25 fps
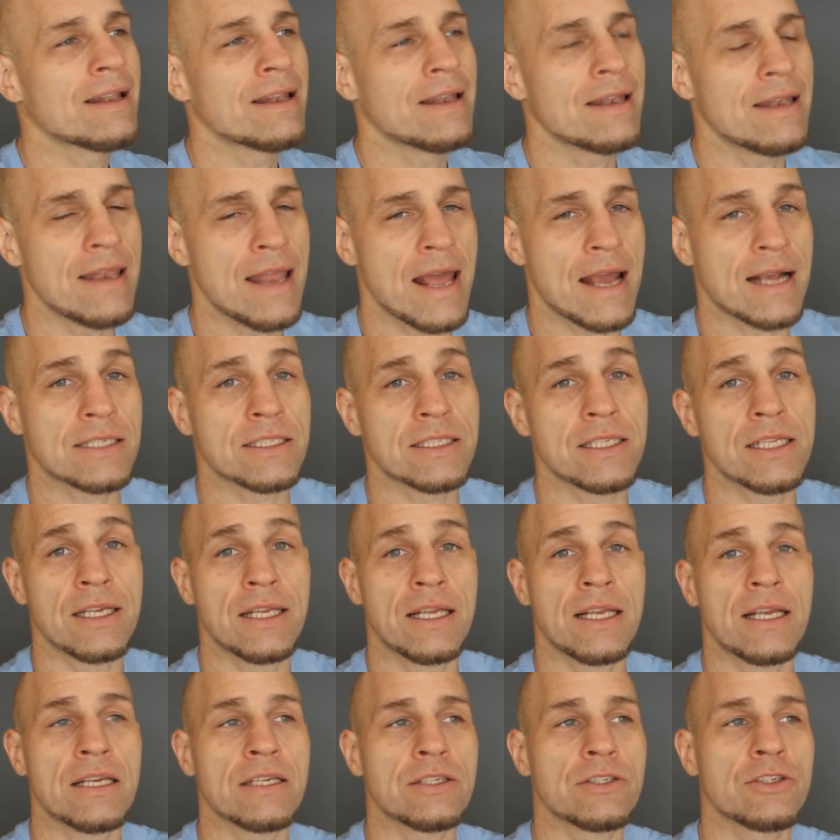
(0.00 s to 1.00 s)
Next
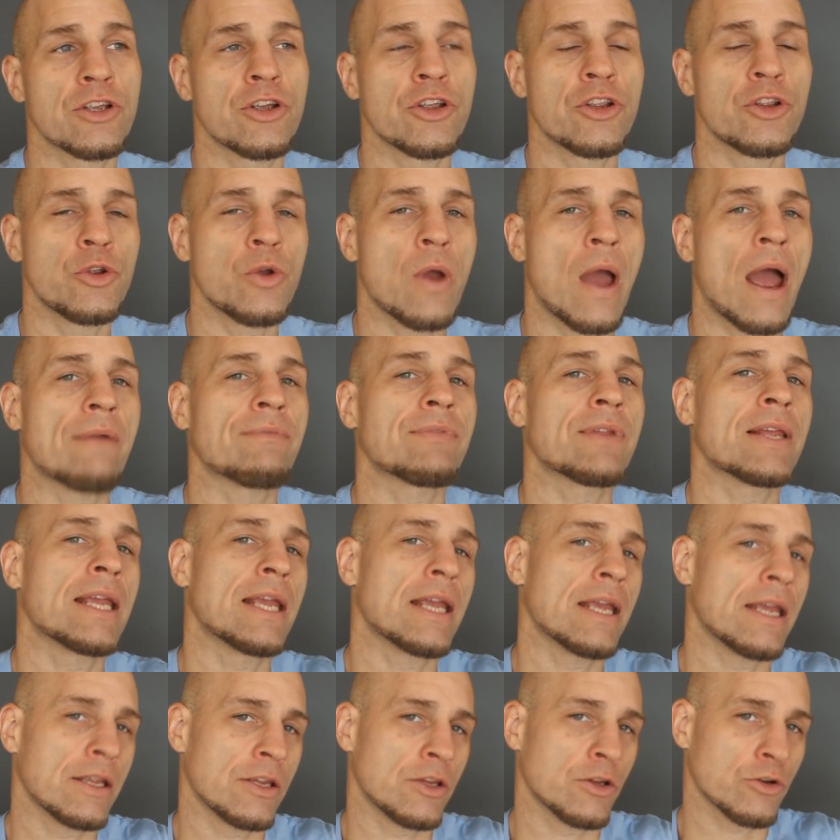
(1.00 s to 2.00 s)
thing is, you have to
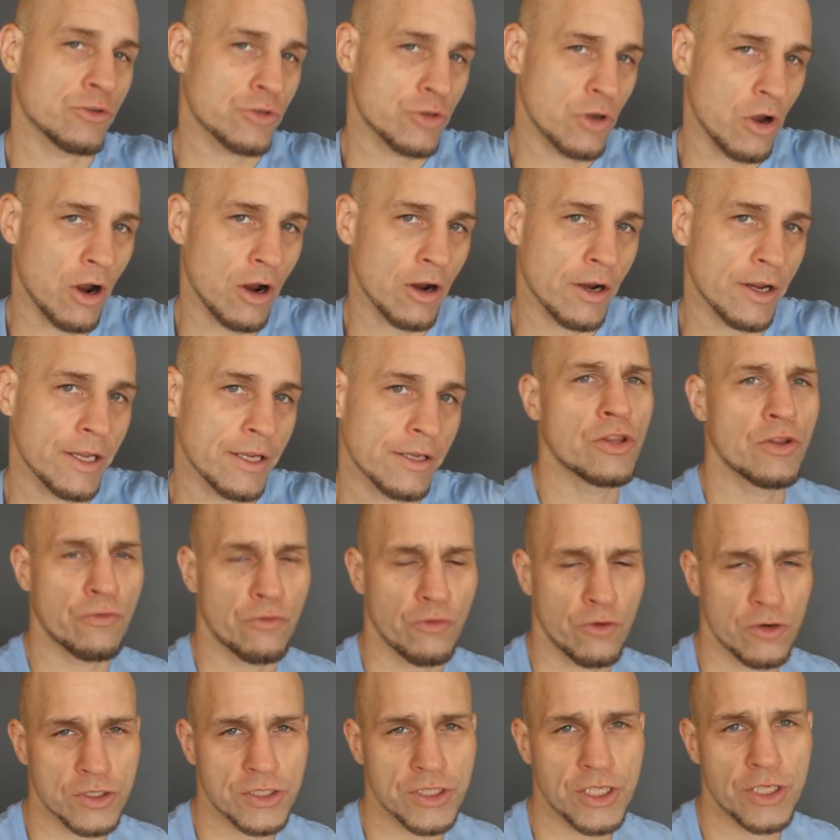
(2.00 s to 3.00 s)
hit your target. The
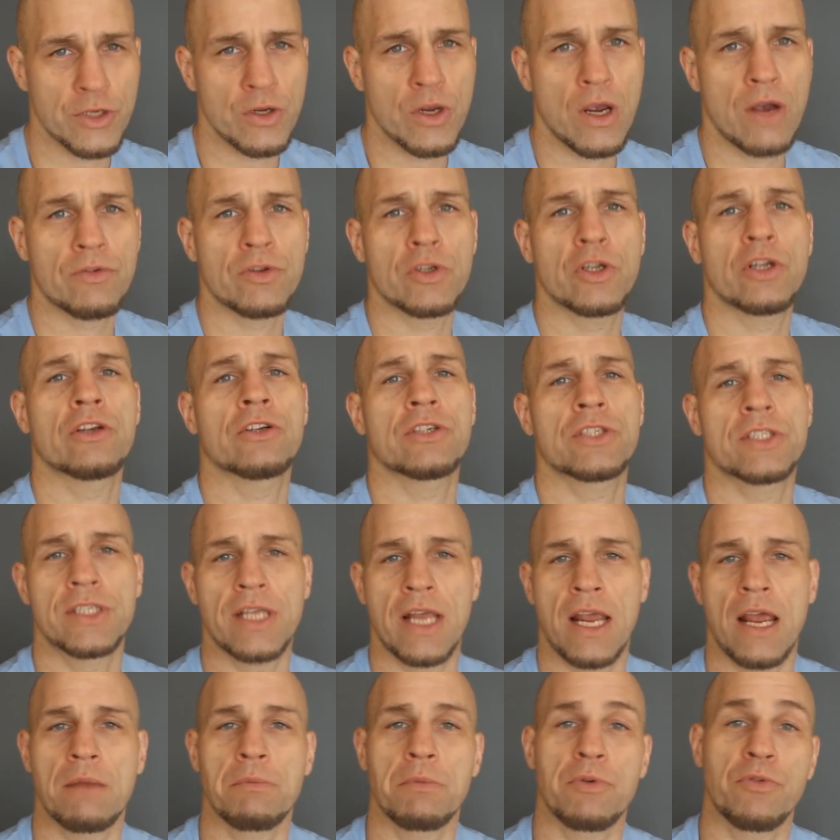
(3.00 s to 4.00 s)
first thing you have to
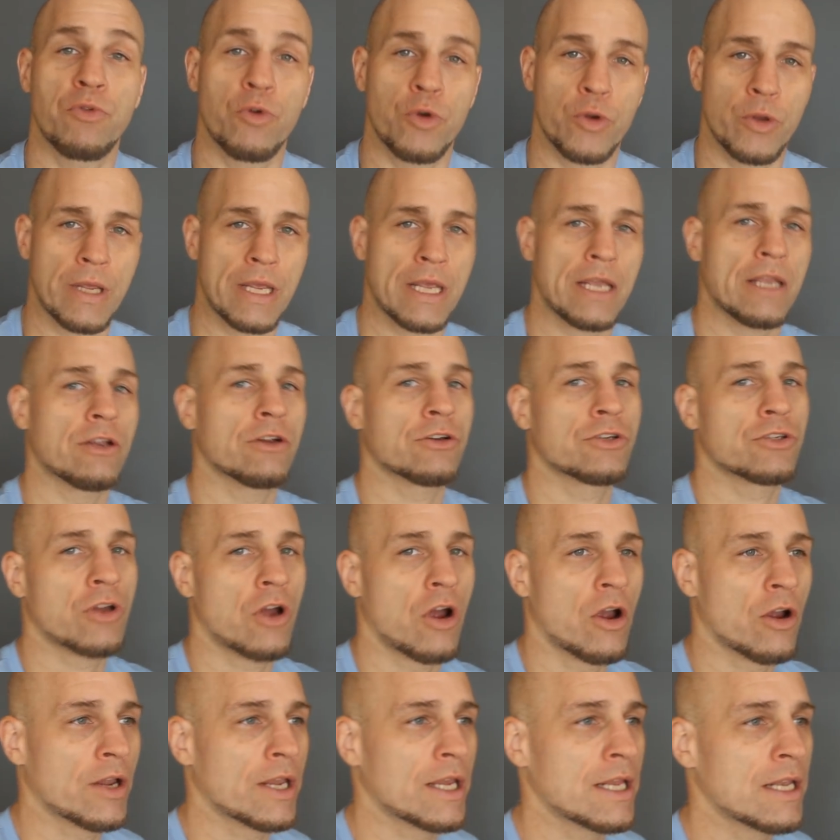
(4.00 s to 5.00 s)
understand before you hit your
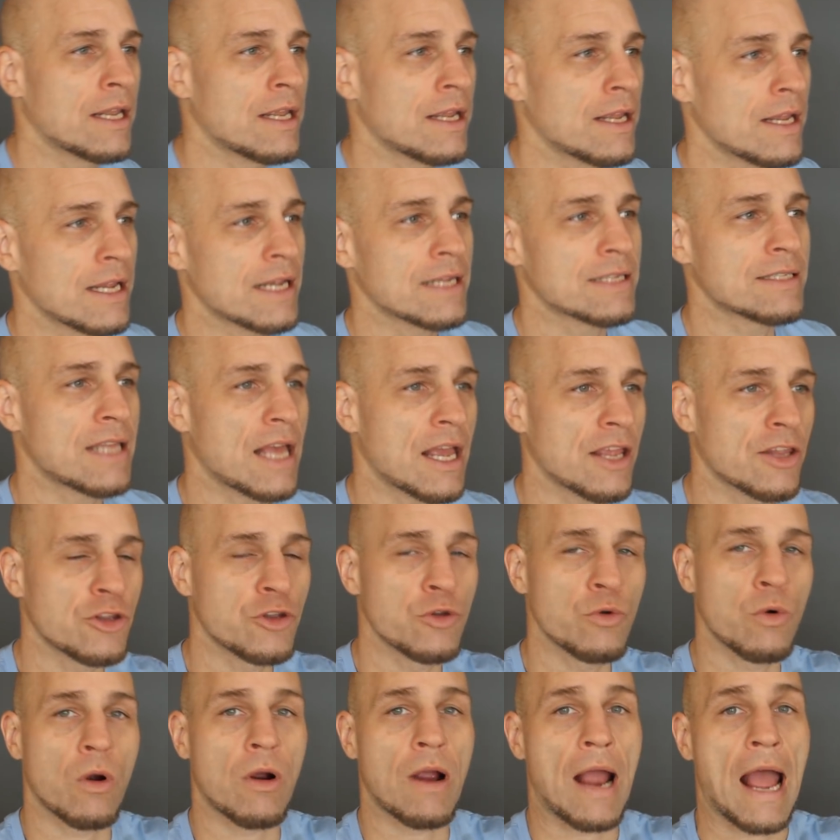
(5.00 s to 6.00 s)
target is that
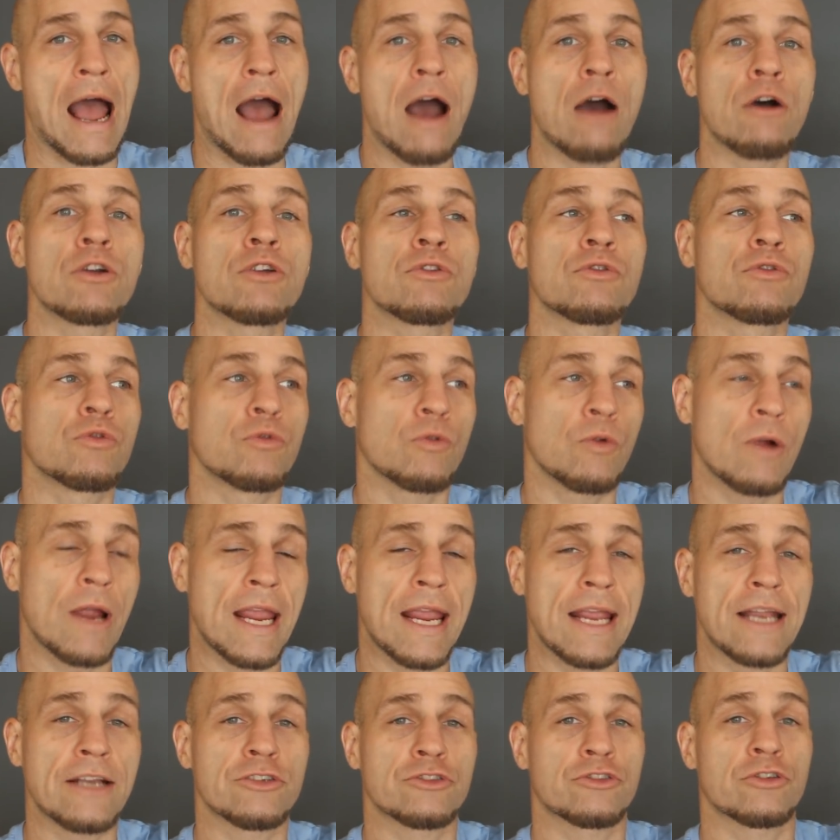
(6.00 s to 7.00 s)
you are out of
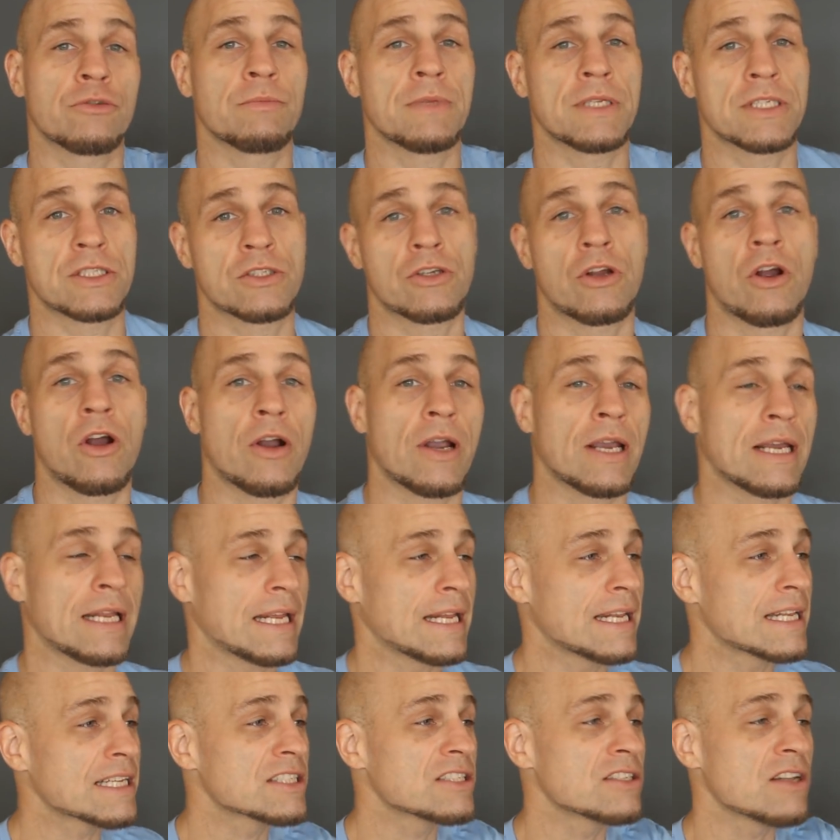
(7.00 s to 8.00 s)
range from this target.
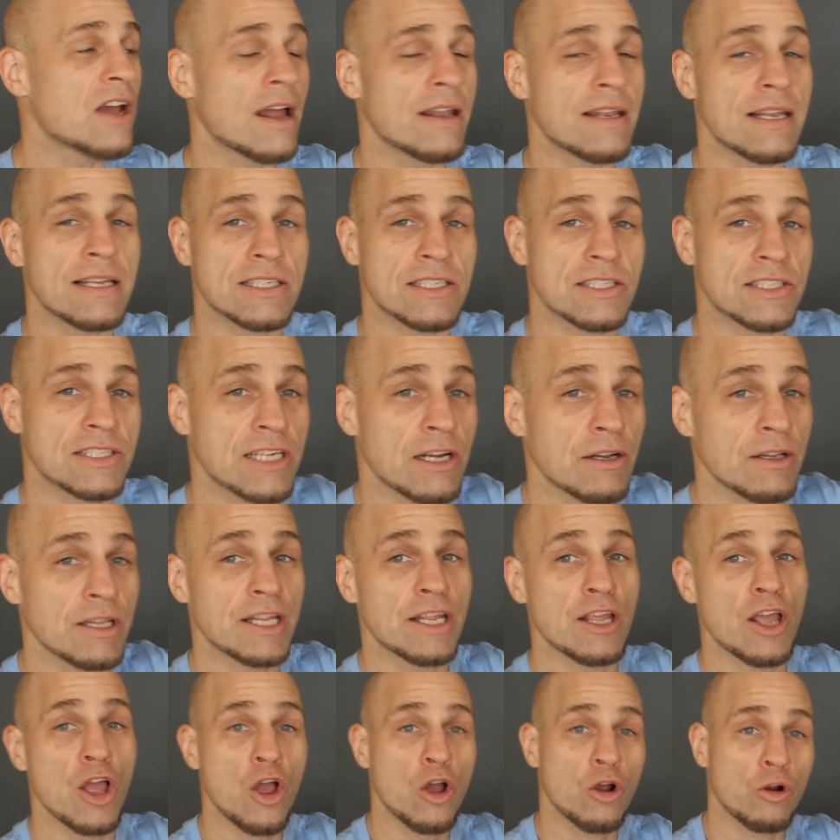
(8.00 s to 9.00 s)
It is not
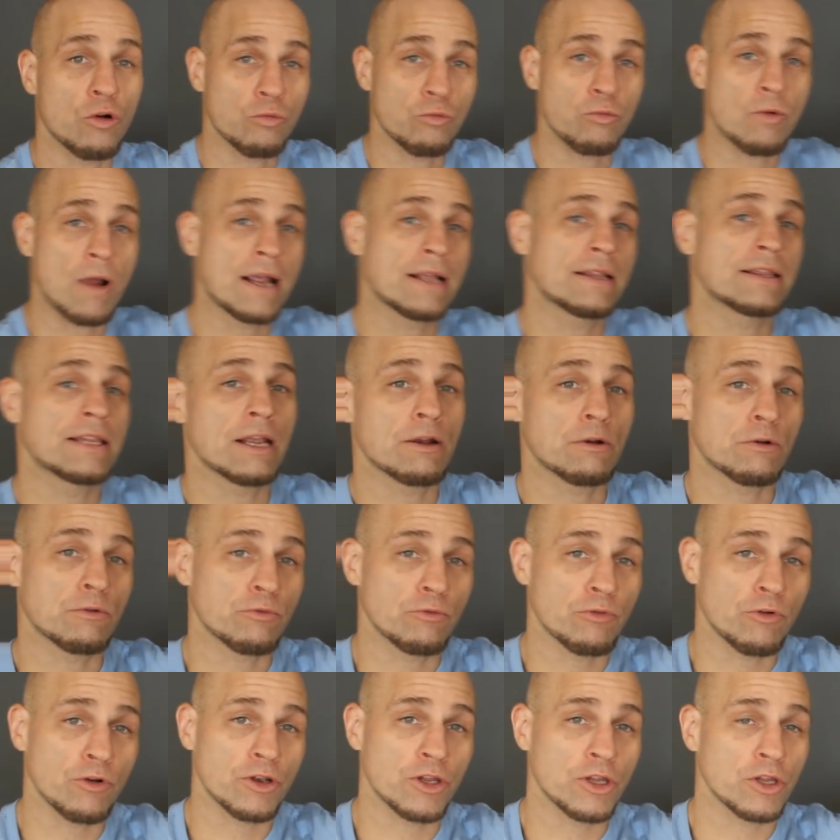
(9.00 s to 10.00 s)
necessarily right there in
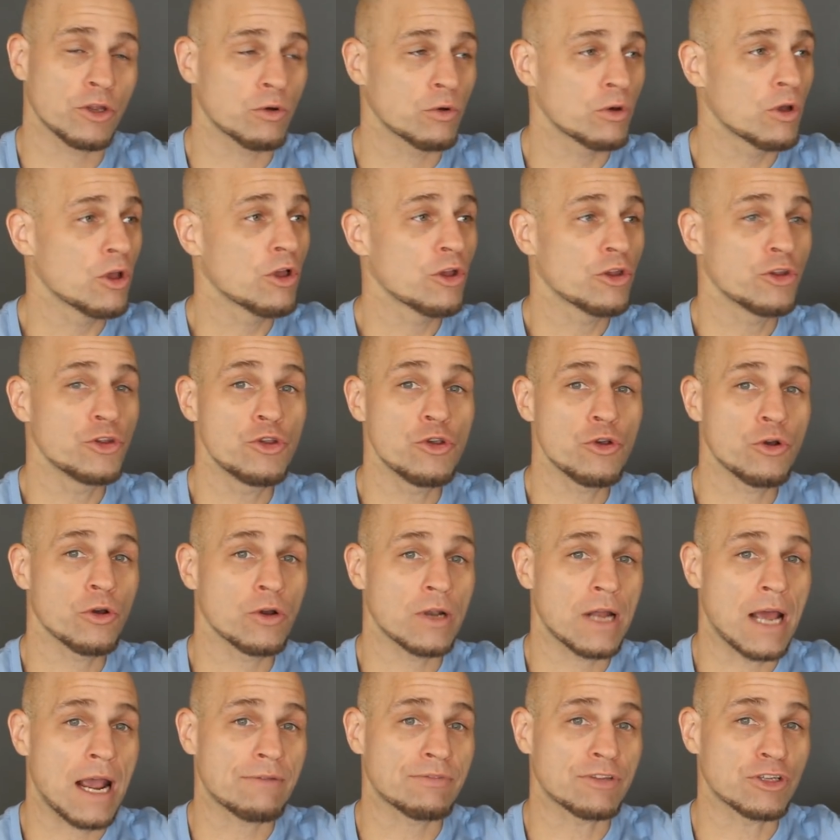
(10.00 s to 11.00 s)
front of you. You're
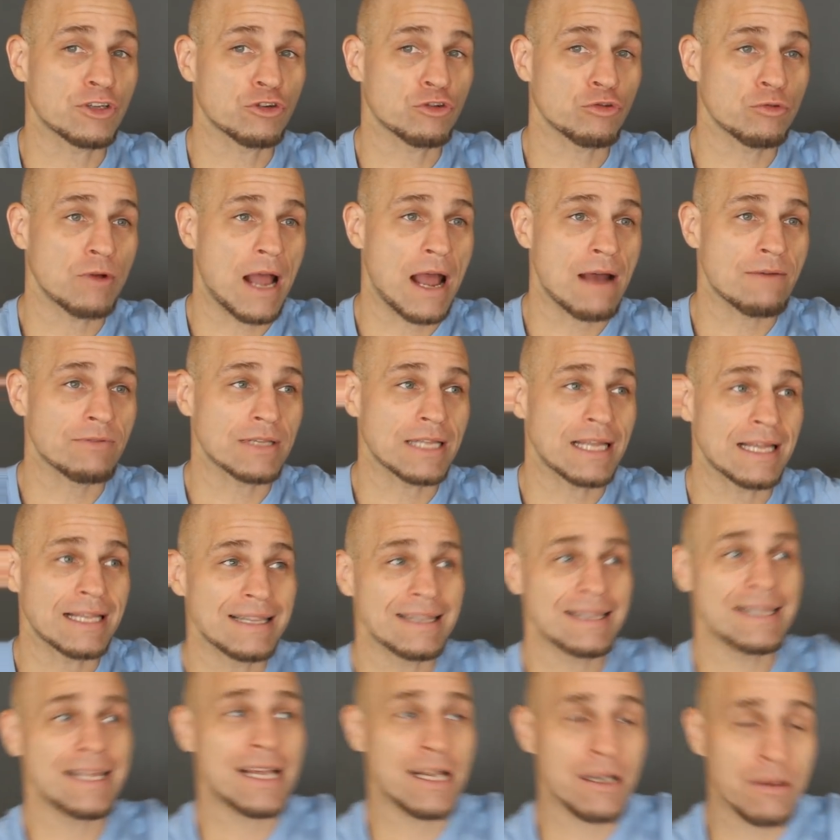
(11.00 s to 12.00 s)
gonna have to travel a
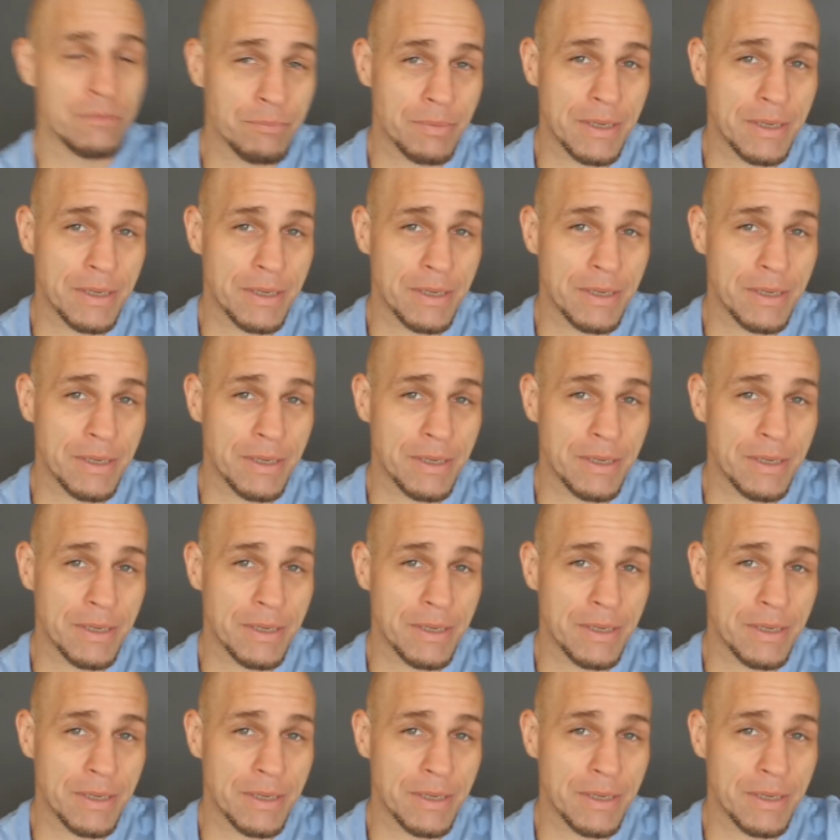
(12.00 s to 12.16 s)
little